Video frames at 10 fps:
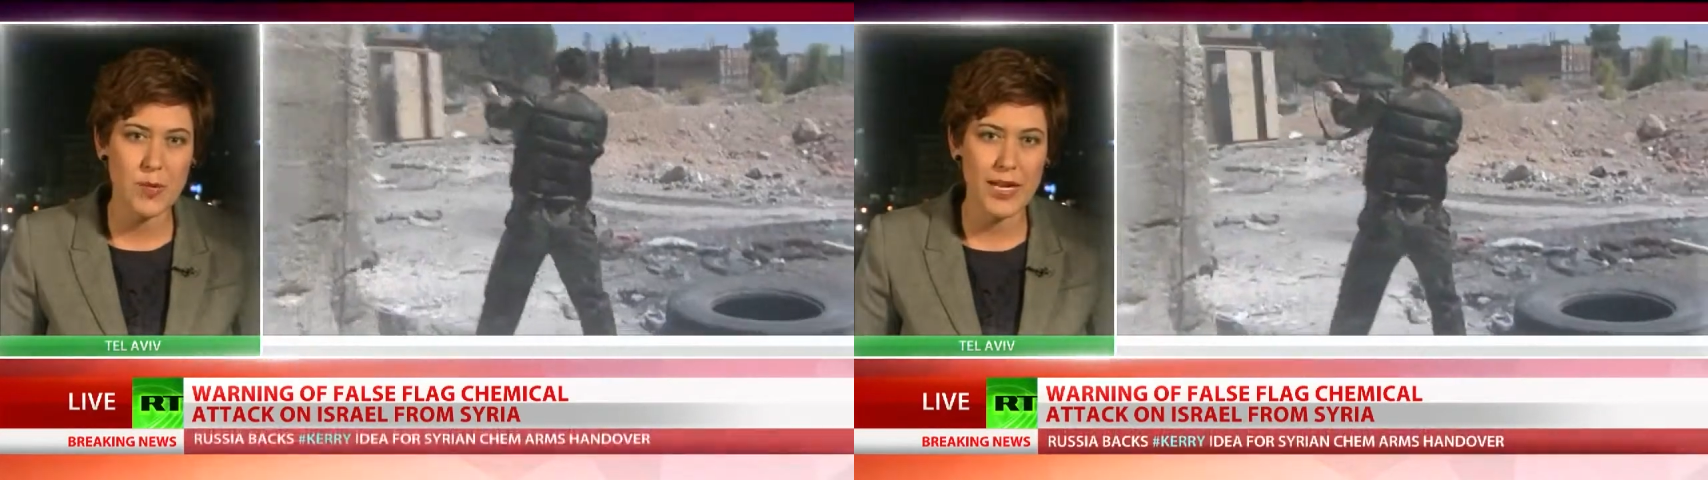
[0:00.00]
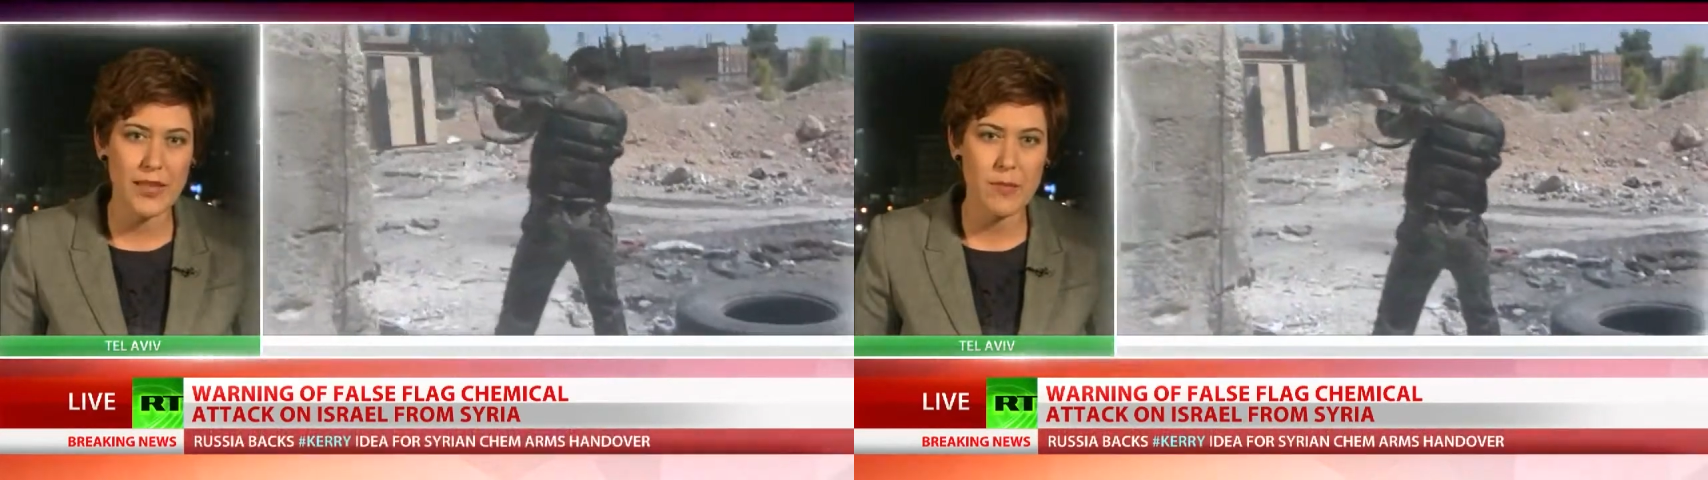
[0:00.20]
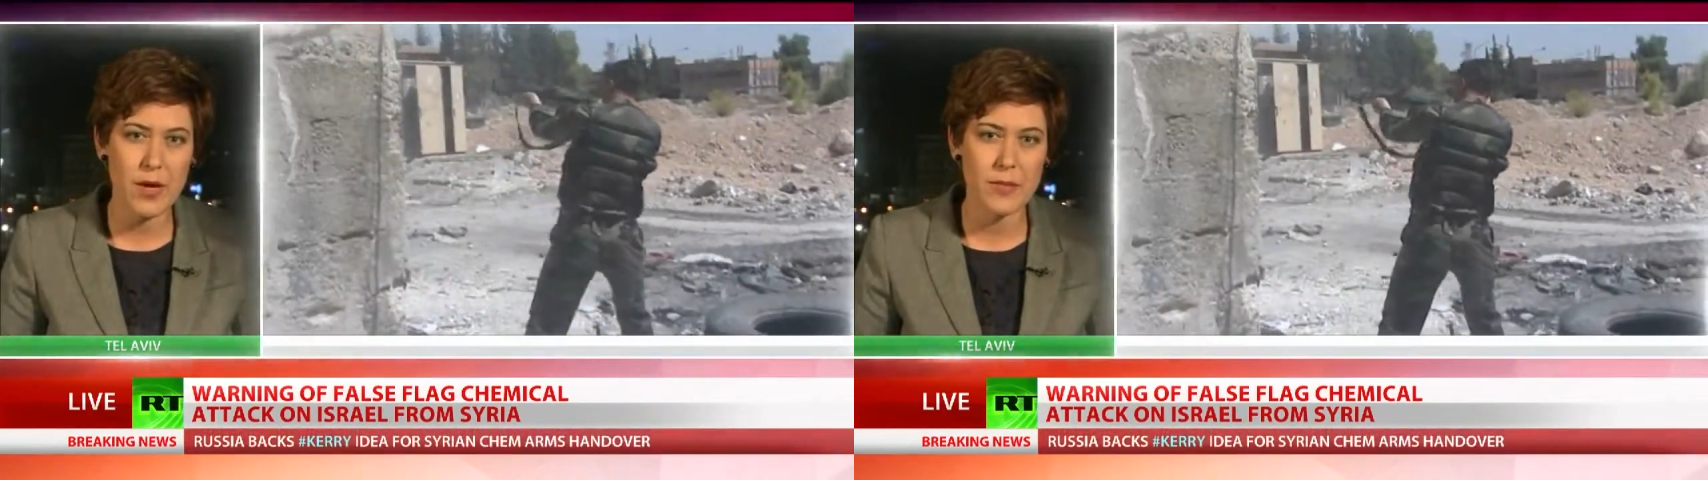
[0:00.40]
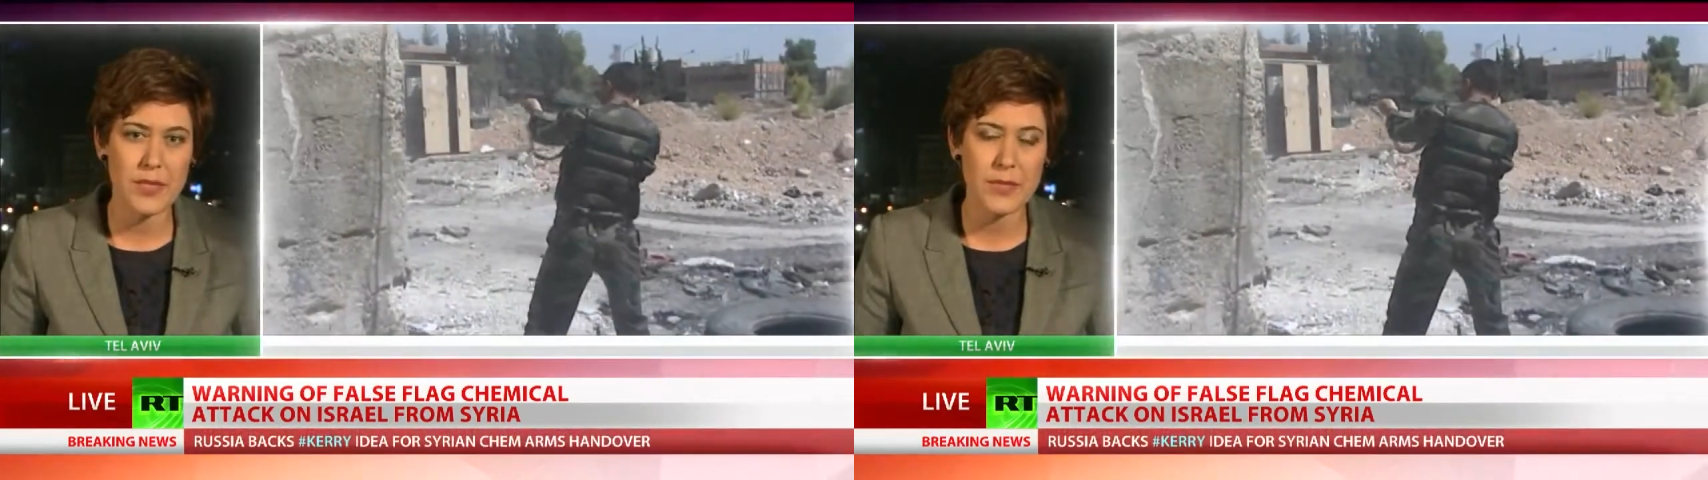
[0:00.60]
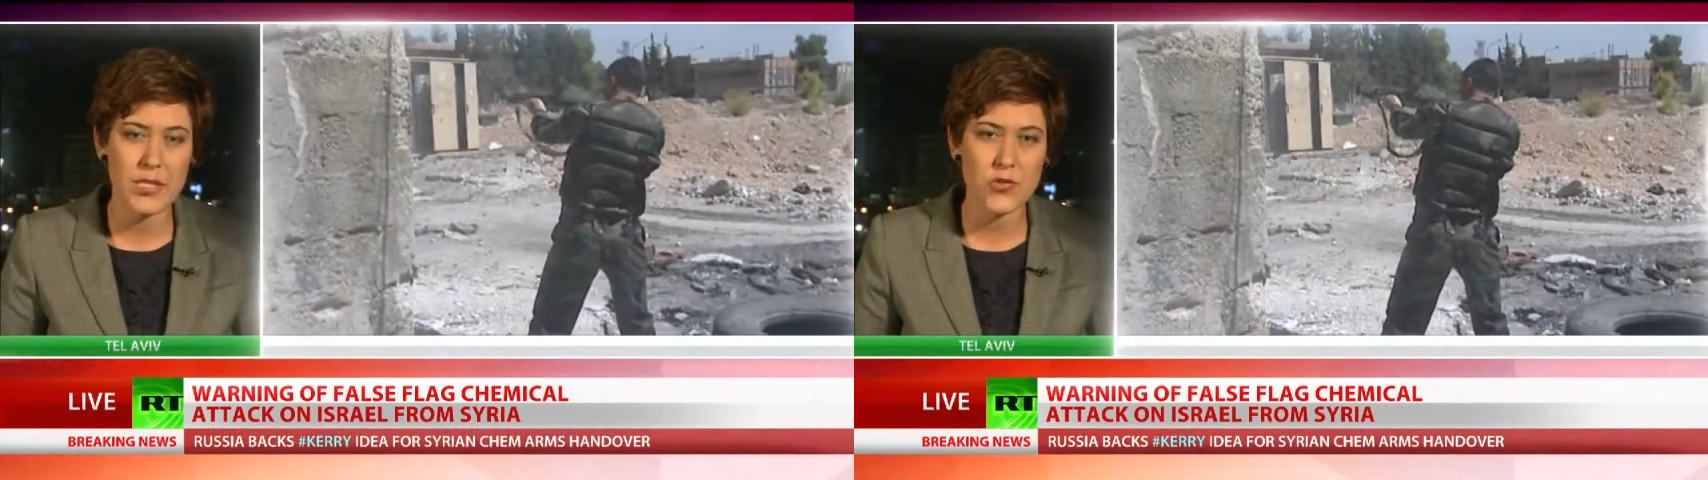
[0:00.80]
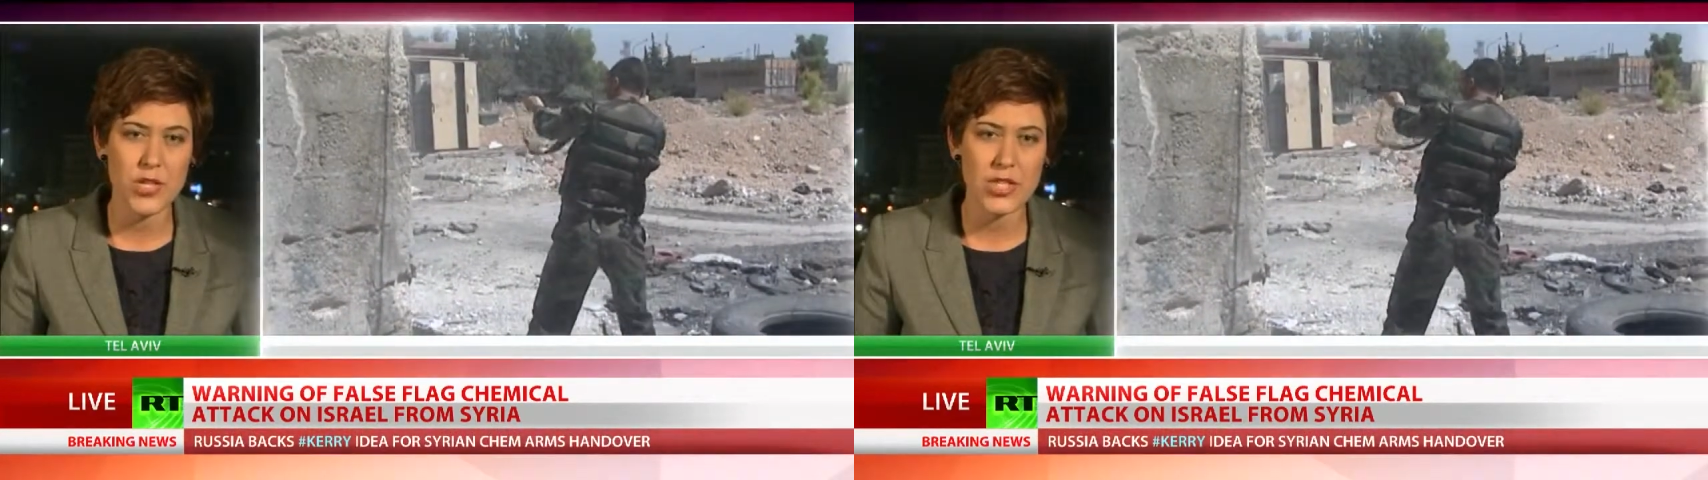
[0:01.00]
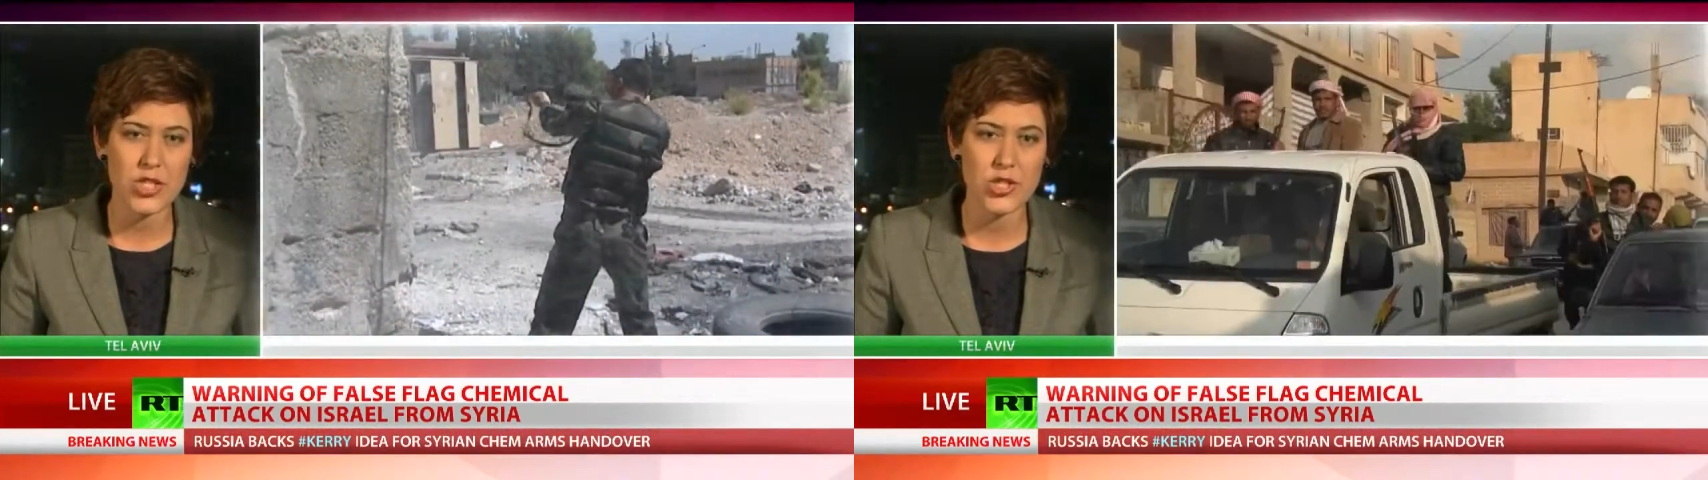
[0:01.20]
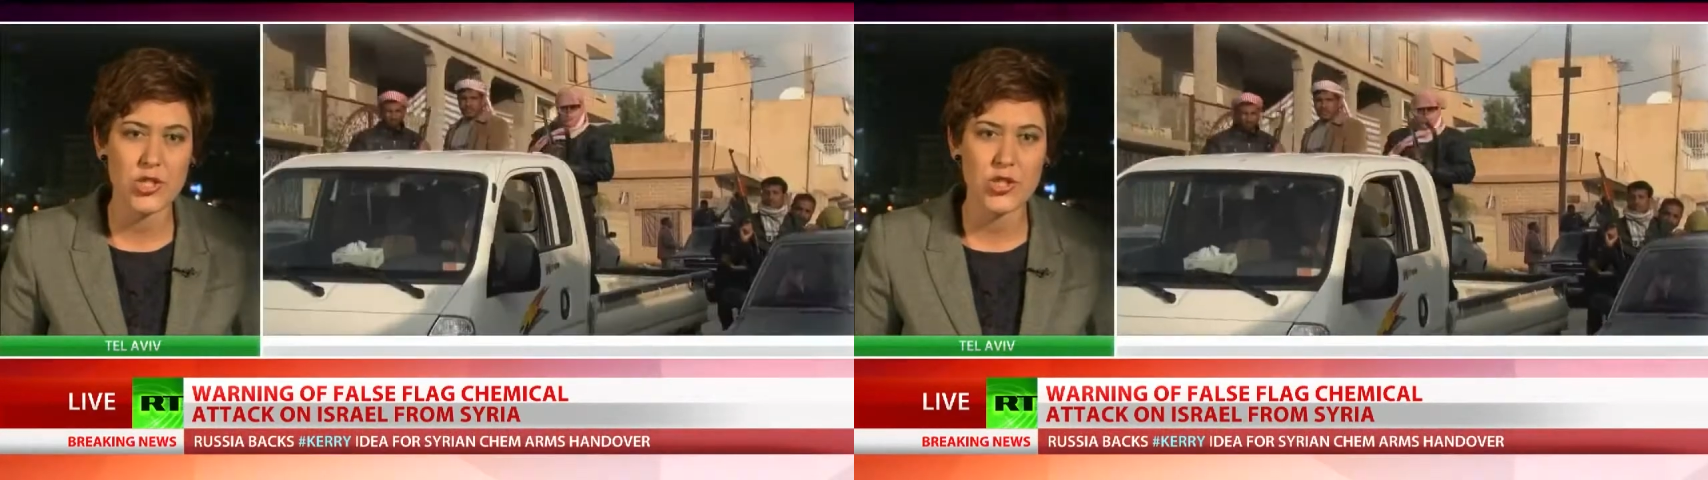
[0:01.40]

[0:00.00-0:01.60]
by the Obama administration to